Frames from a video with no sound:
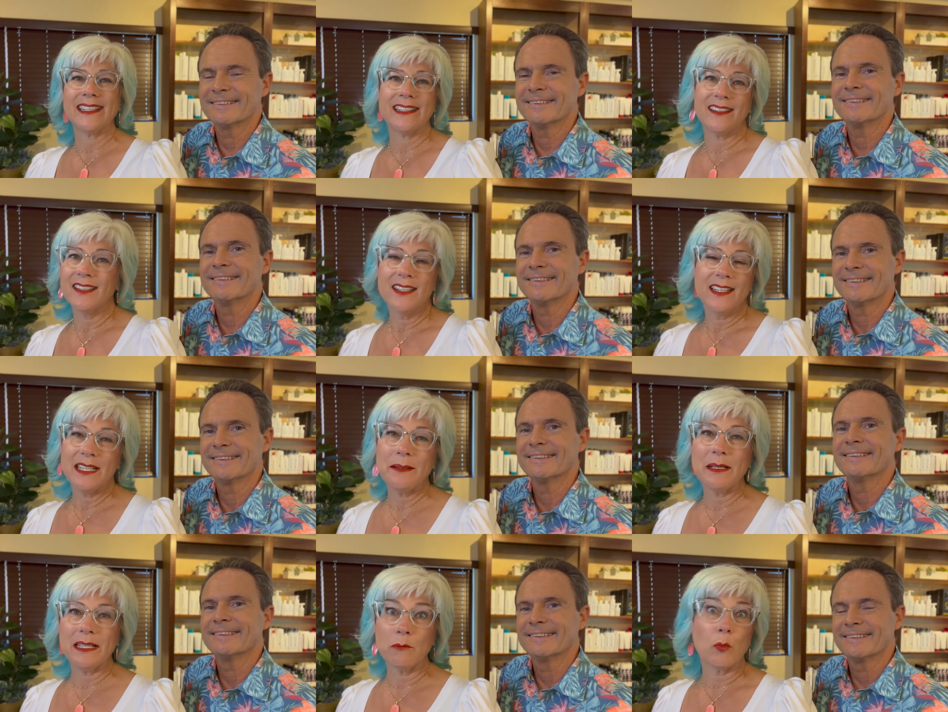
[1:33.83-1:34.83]
Speaker 1: and, and,
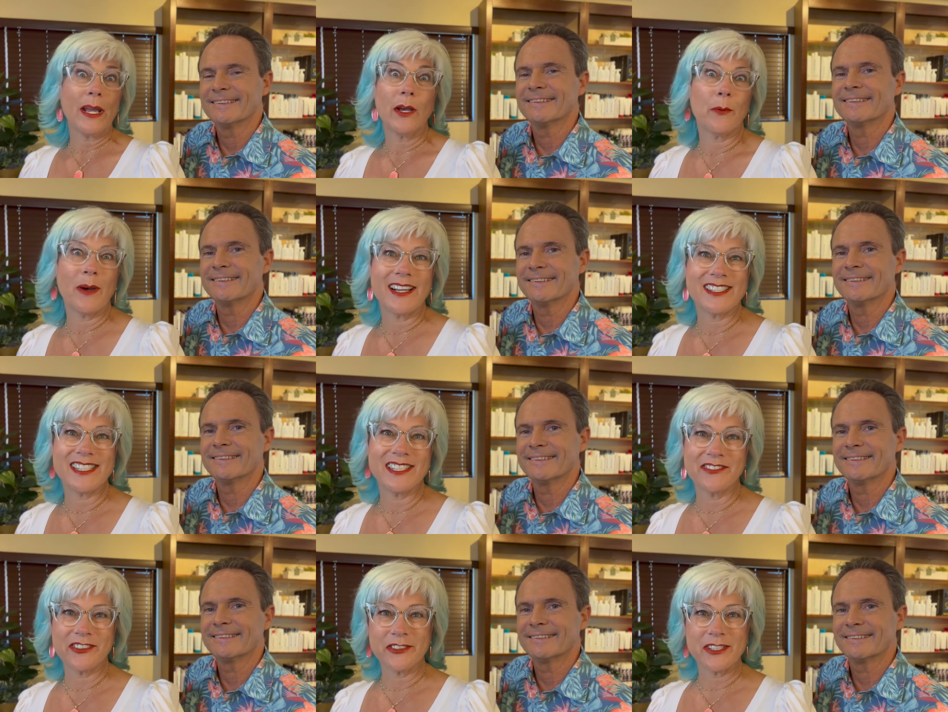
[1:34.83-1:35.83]
and whale watching watching,
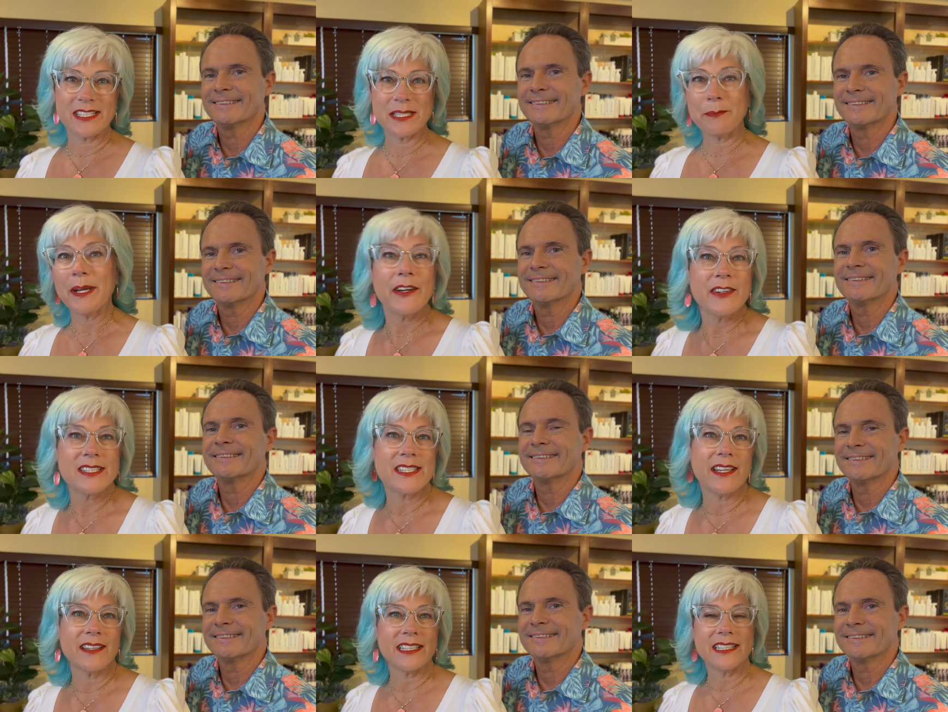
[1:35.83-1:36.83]
of course, and
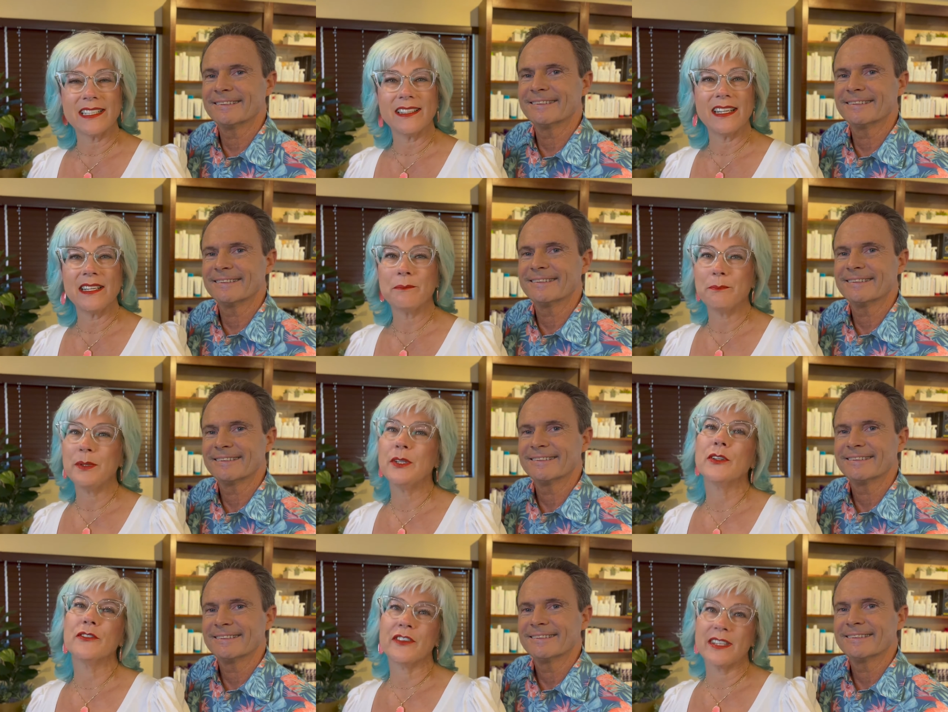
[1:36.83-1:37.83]
parasailing, and, and
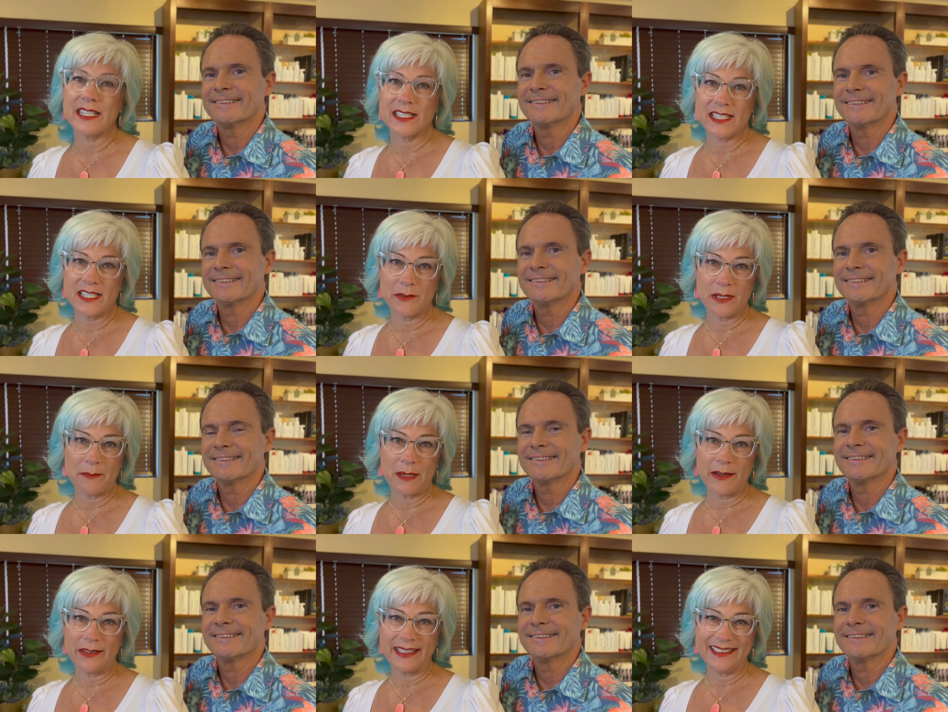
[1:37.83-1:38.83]
beautiful things to do on
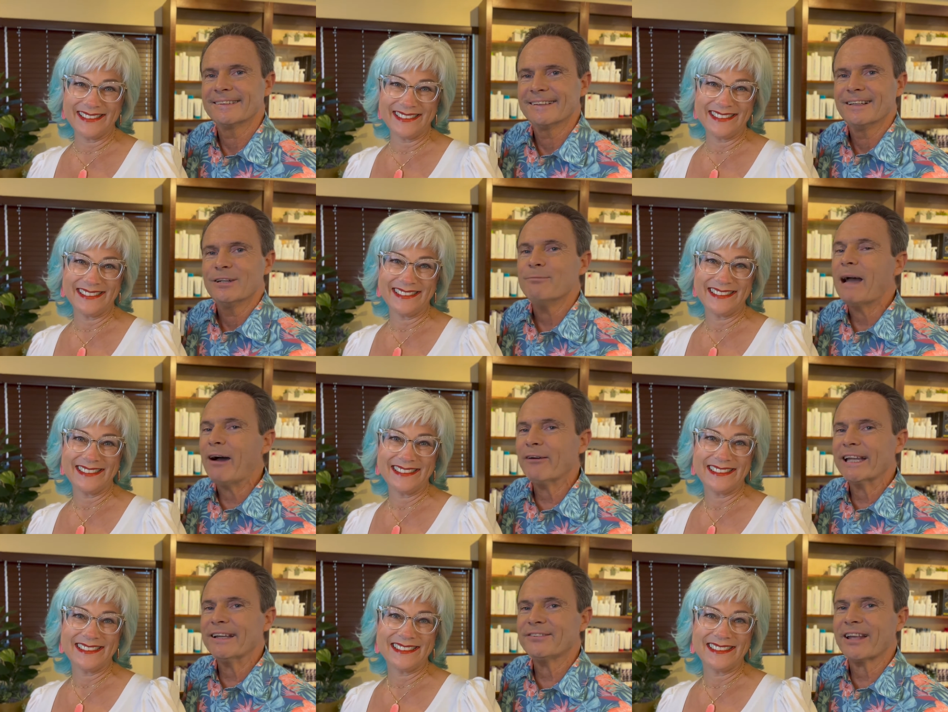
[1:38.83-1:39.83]
Maui.
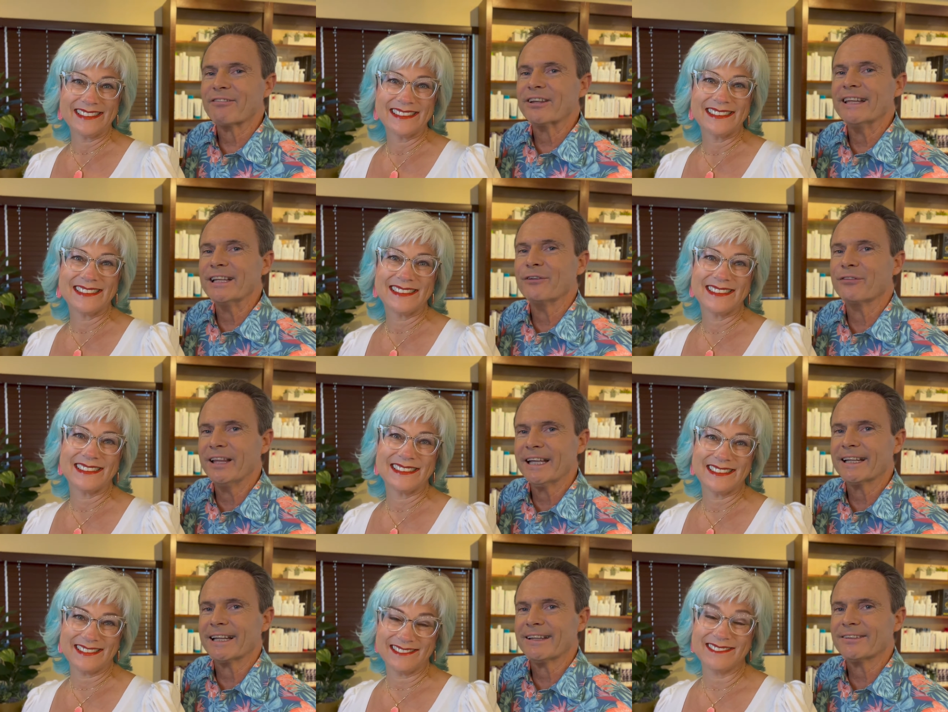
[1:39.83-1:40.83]
Speaker 2: Maui is everything you think
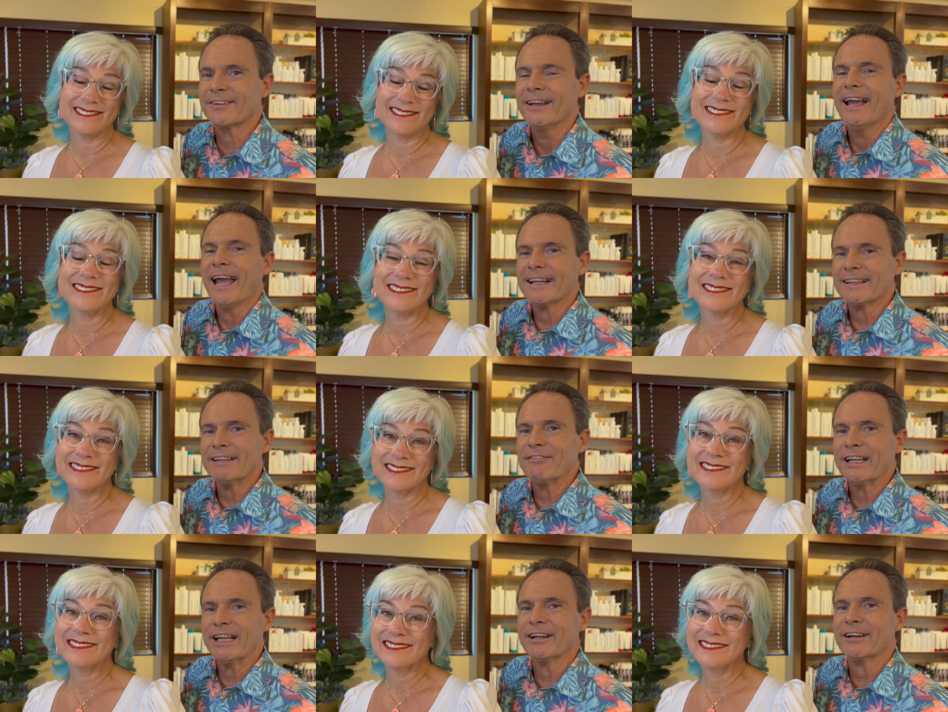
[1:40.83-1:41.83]
it is, mm-hmm. and living
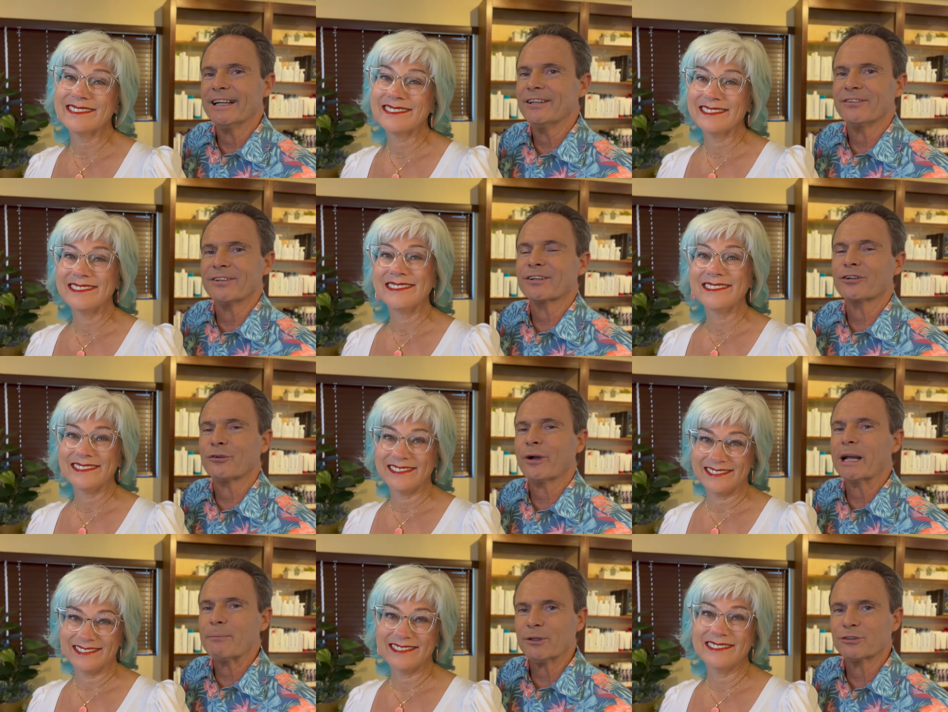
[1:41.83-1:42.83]
here is an
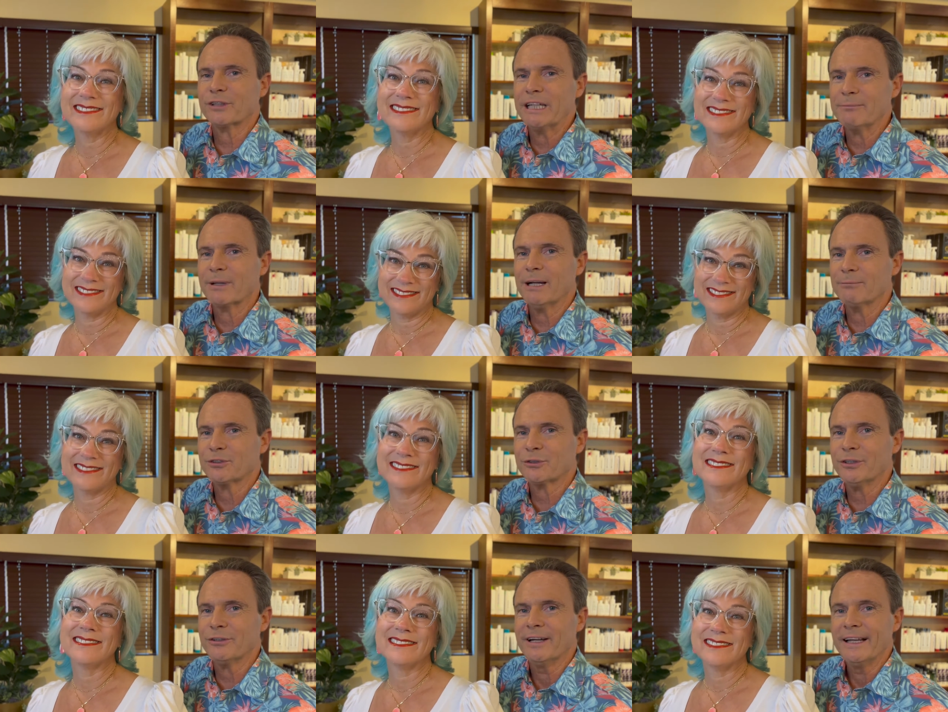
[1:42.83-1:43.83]
incredible dream come
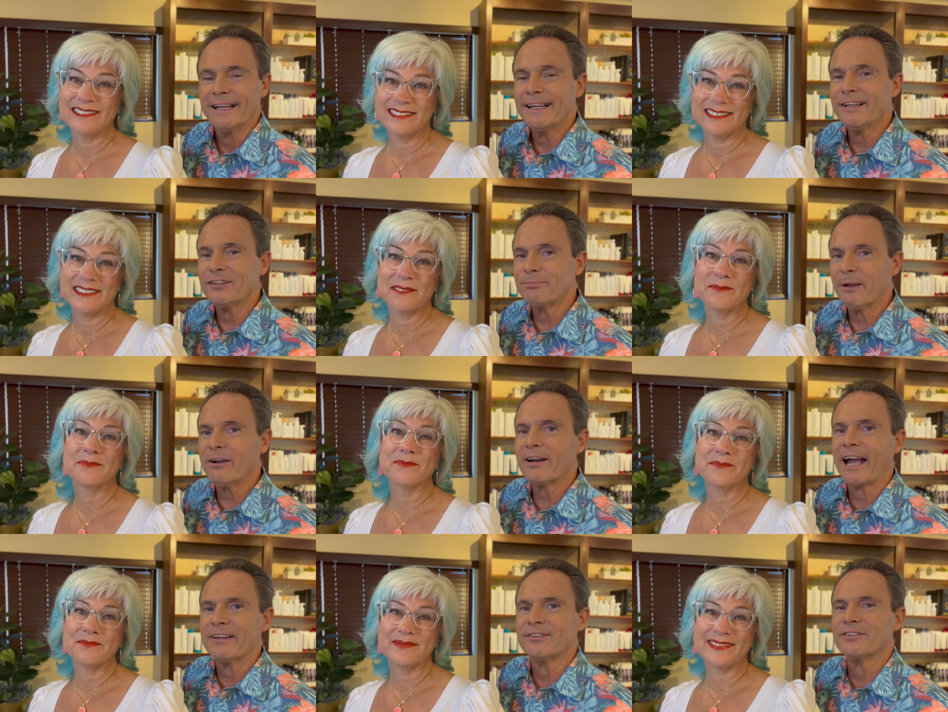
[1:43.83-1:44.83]
true. It is
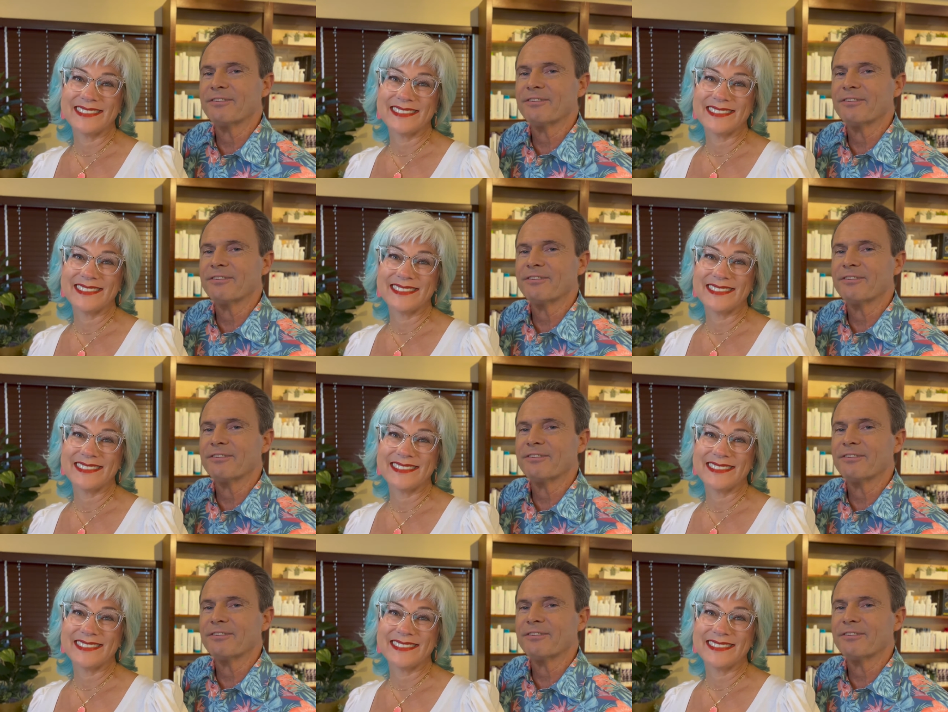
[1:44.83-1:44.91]
paradise. It's